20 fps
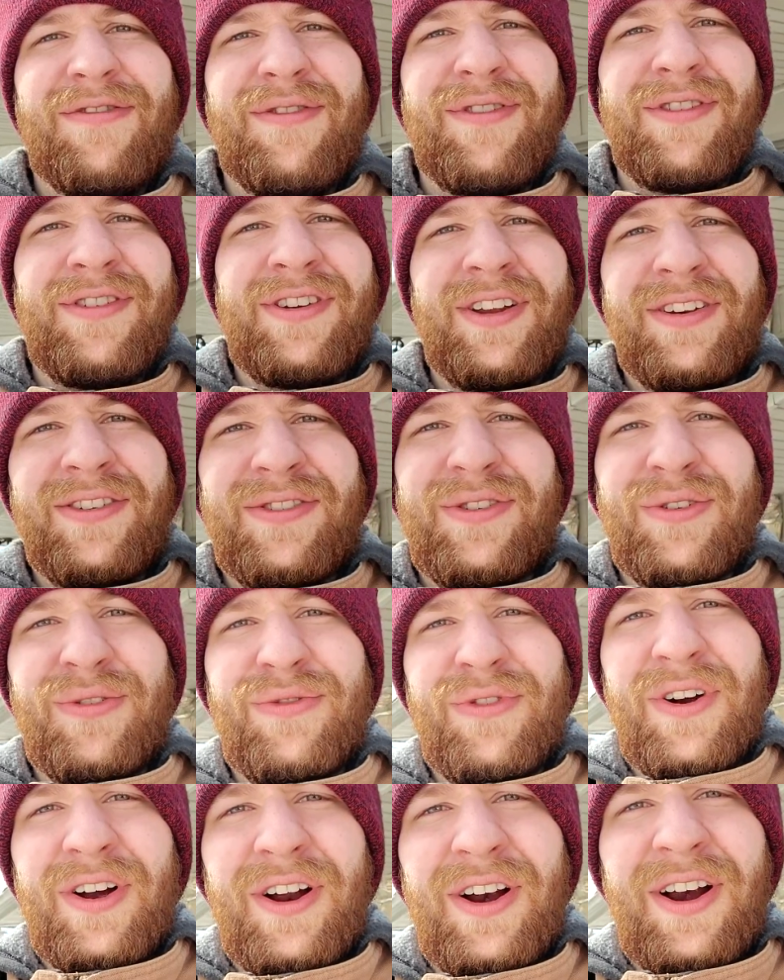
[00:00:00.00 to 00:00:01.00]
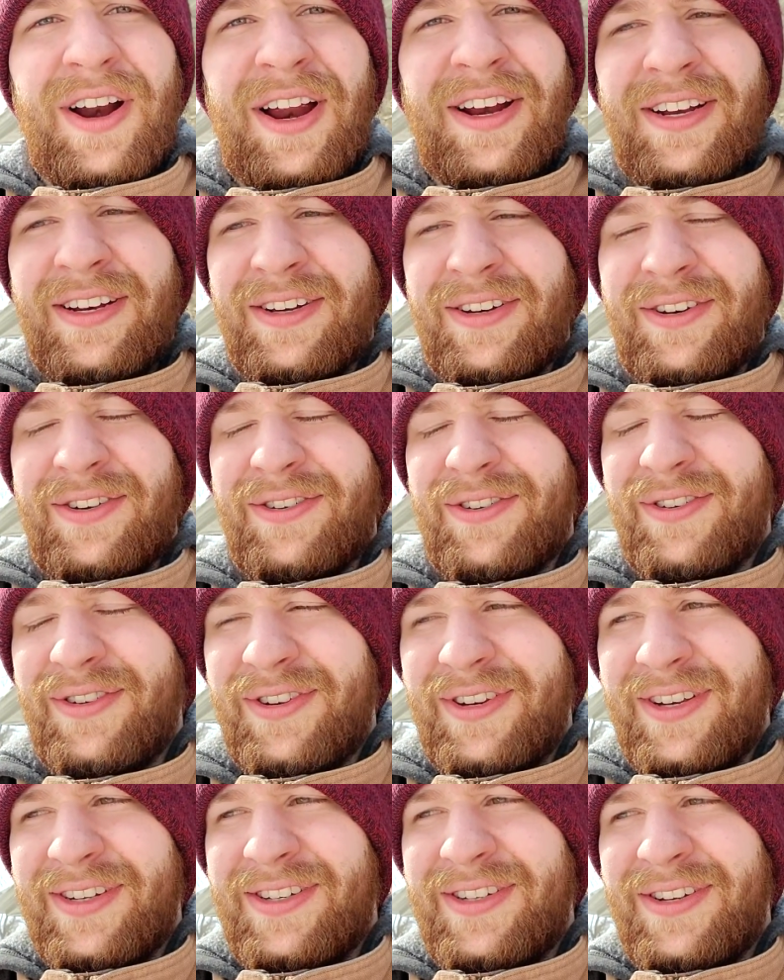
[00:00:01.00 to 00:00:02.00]
I've done so far. I didn't
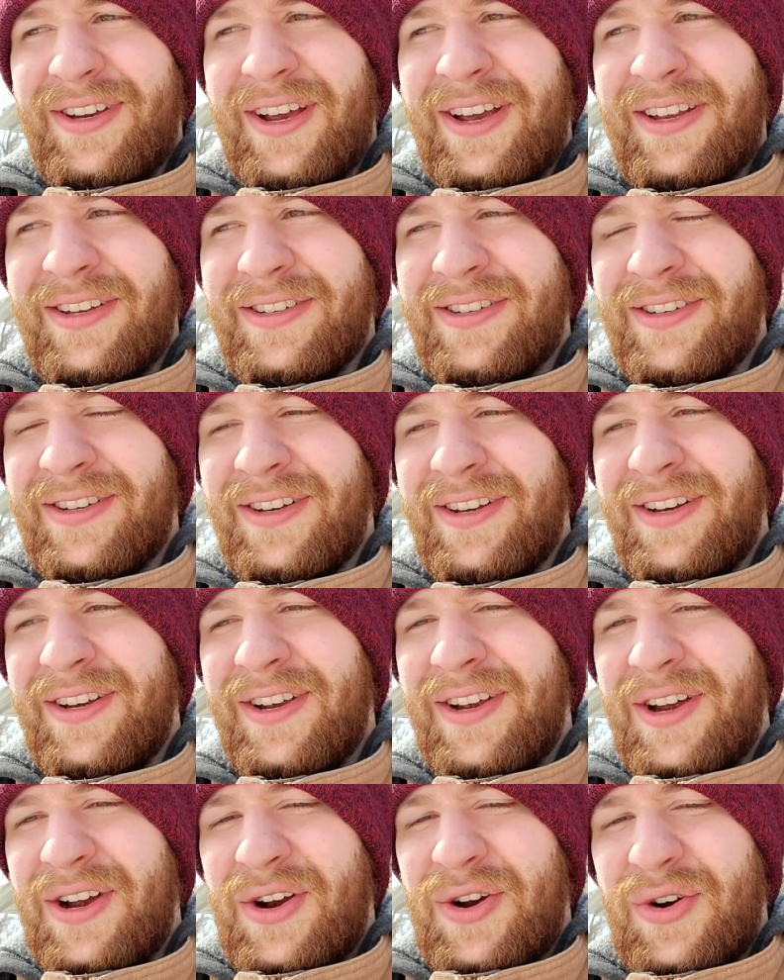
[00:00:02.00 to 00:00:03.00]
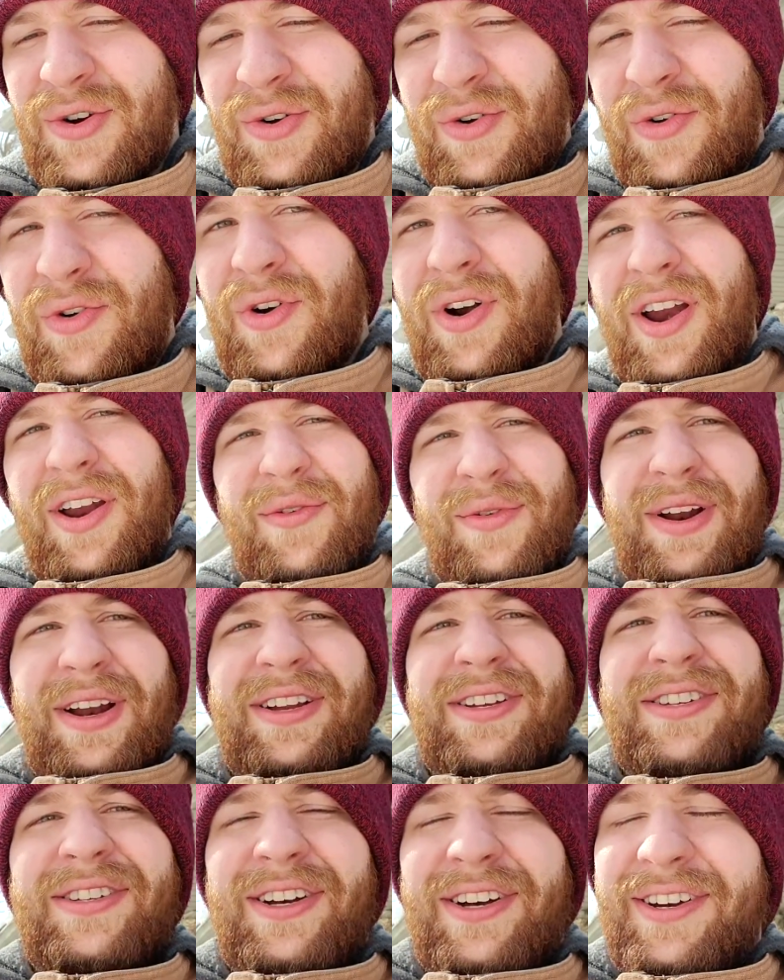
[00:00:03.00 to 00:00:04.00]
get to you guys right when
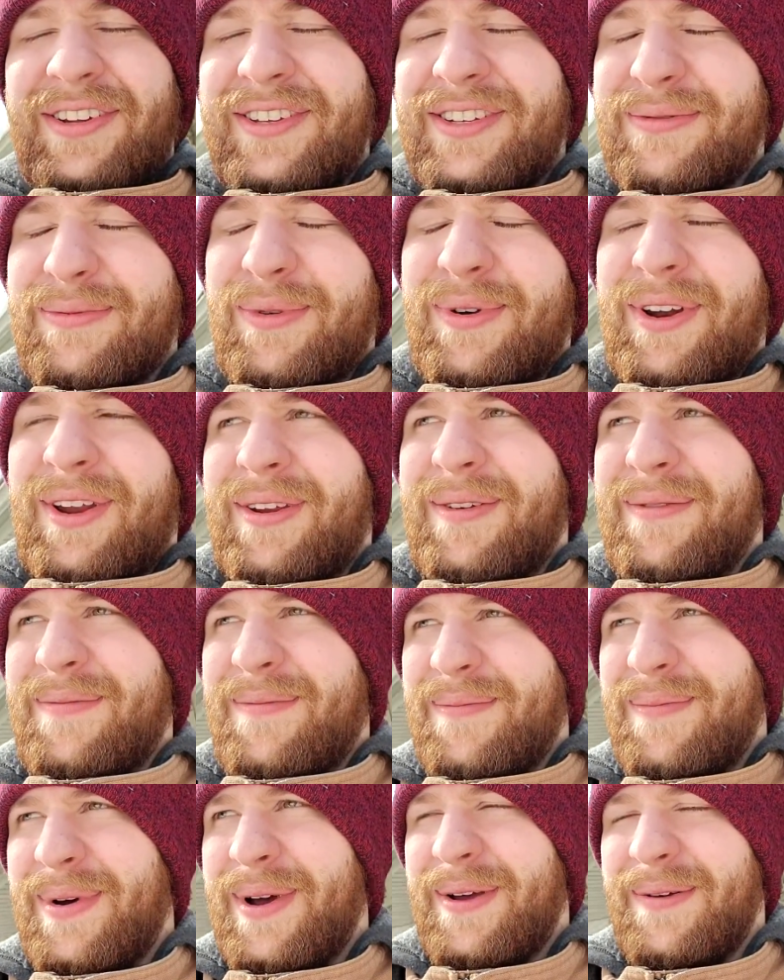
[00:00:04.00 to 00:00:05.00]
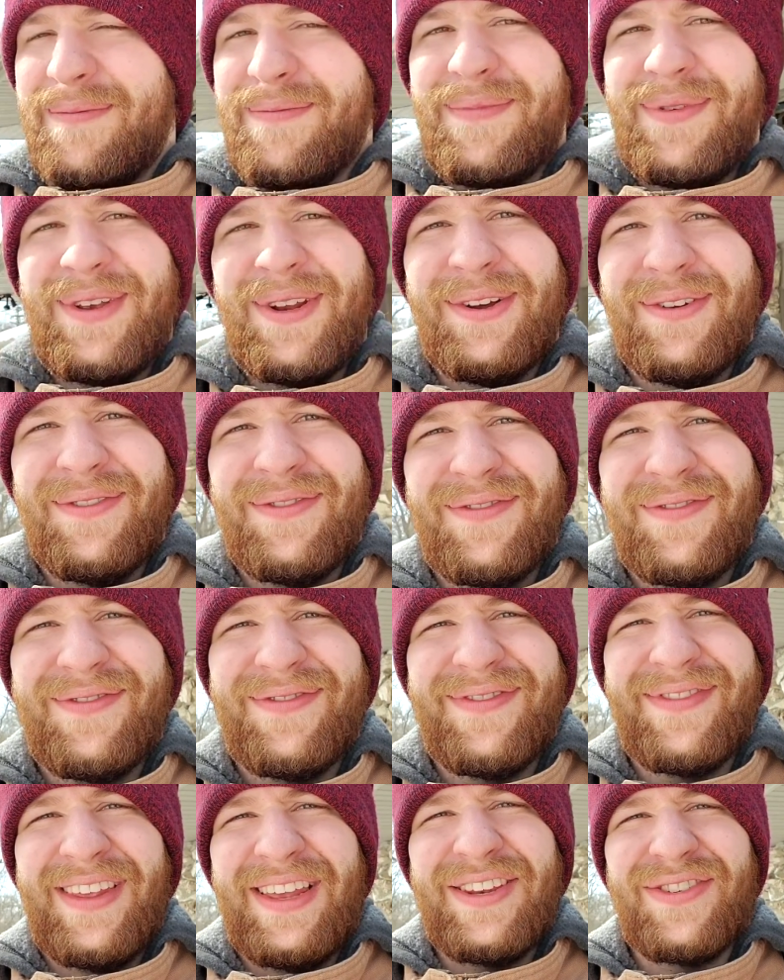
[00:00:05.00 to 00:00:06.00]
I started this morning, but, you know,
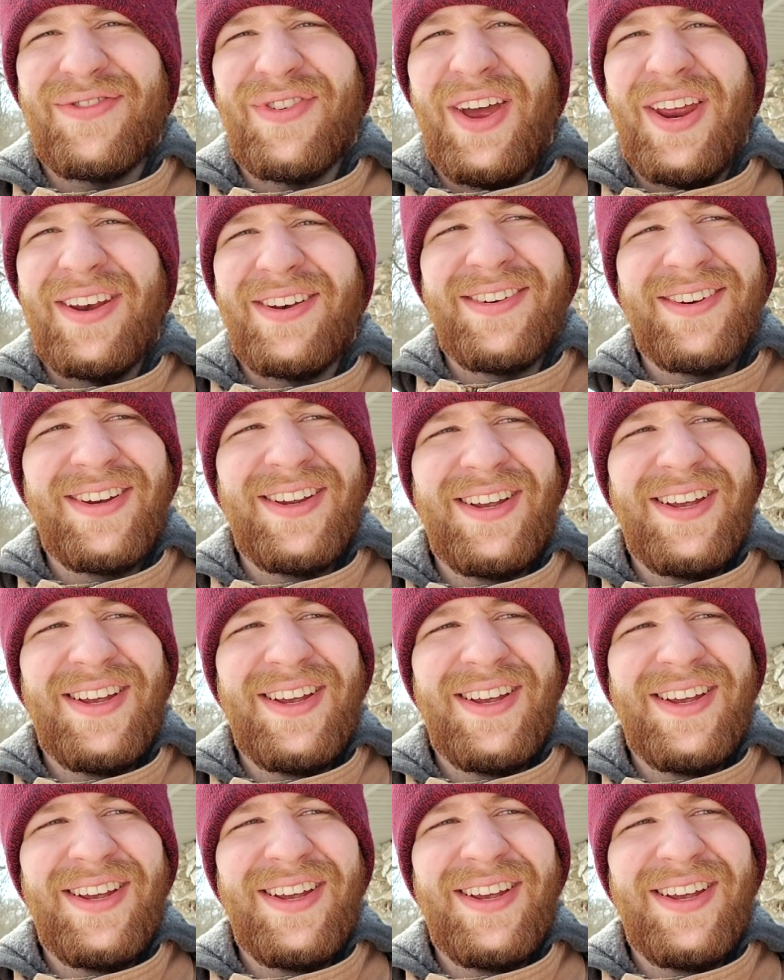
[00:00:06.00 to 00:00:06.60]
that's fine.